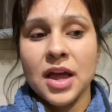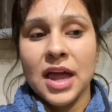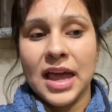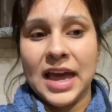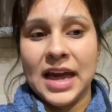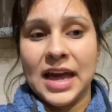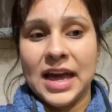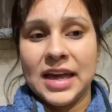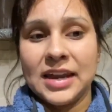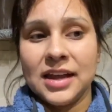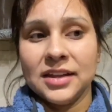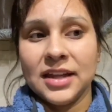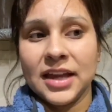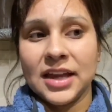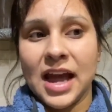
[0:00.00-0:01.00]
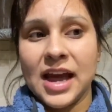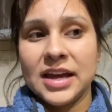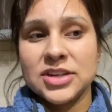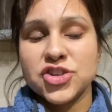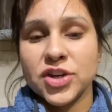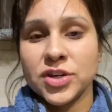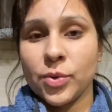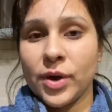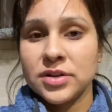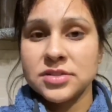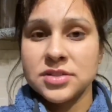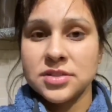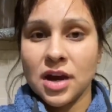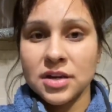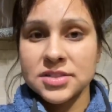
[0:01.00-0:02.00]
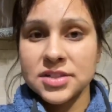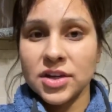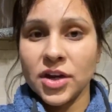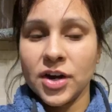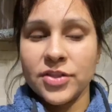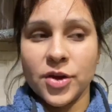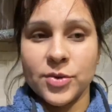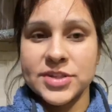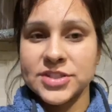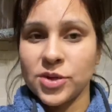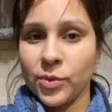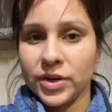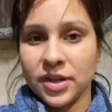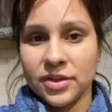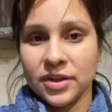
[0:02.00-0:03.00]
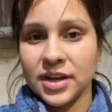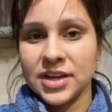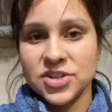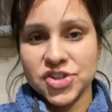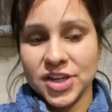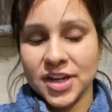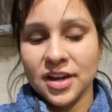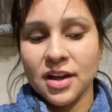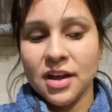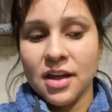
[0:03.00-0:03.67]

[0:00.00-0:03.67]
and like I turned around to talk to her, there was no one in the kitchen.